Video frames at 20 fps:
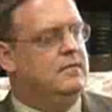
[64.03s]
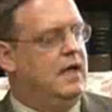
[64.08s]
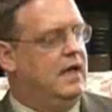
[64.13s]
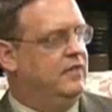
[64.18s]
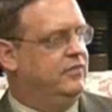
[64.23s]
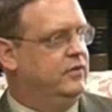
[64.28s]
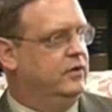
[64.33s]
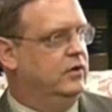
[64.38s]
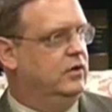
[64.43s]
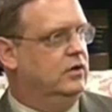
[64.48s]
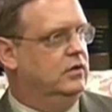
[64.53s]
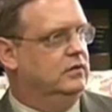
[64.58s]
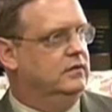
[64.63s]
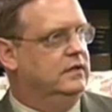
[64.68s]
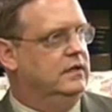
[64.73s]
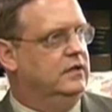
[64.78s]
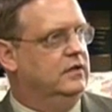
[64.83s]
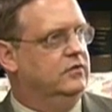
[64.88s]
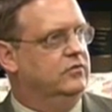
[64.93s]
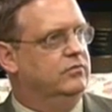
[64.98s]
Ethanol
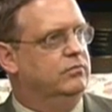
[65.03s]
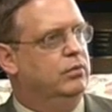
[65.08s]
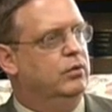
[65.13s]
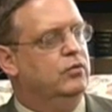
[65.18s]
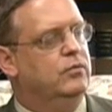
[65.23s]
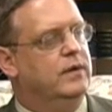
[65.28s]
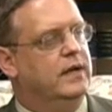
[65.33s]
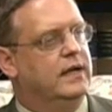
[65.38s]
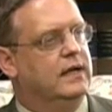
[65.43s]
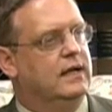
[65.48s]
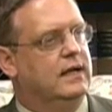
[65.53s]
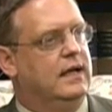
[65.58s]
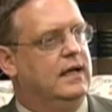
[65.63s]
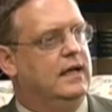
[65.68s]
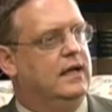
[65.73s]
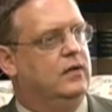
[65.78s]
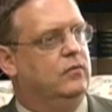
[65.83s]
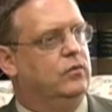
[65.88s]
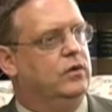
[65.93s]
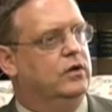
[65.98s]
is booming,
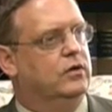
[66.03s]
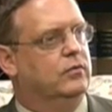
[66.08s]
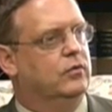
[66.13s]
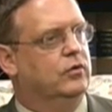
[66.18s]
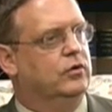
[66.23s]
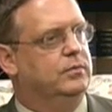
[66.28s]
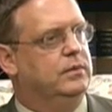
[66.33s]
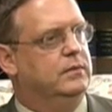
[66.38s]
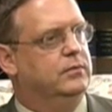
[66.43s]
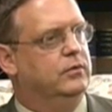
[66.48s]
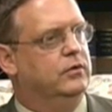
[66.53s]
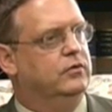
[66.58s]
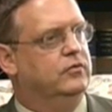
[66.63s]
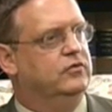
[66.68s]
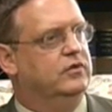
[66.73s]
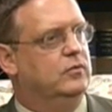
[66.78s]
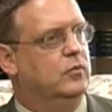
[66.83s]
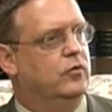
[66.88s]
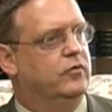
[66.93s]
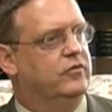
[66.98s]
and we are going to be
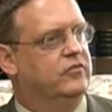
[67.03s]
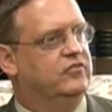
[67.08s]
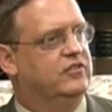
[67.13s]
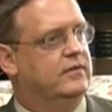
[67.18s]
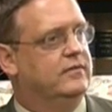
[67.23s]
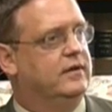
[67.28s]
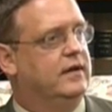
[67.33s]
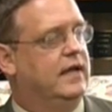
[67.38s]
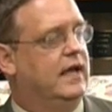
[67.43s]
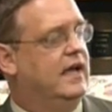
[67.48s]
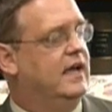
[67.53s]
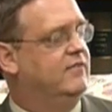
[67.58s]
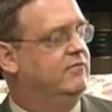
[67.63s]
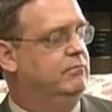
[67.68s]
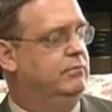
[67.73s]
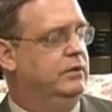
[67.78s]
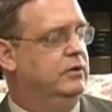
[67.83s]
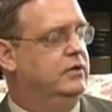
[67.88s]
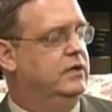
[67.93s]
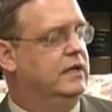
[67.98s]
producing more than 7.5
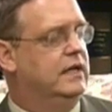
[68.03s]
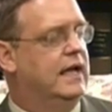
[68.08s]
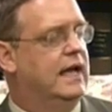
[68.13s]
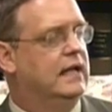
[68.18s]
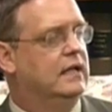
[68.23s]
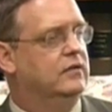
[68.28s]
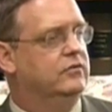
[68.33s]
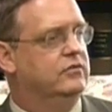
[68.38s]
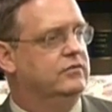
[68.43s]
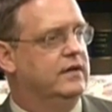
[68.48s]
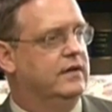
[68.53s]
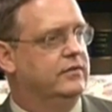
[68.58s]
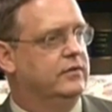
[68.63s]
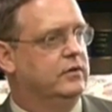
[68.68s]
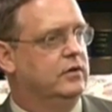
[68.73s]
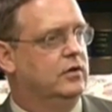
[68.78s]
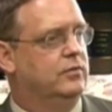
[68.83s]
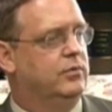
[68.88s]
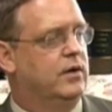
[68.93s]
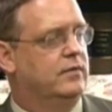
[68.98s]
billion gallons of
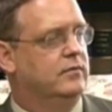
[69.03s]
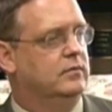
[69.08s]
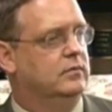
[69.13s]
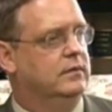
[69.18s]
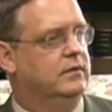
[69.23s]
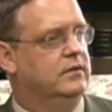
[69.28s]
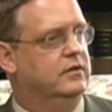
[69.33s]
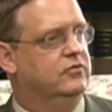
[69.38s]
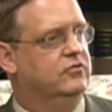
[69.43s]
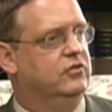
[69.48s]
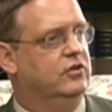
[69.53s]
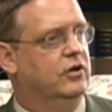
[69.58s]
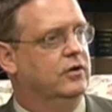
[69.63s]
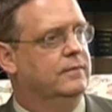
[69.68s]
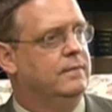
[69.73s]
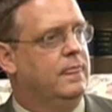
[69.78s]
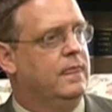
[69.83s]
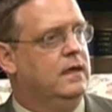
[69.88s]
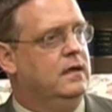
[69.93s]
ethanol probably this year.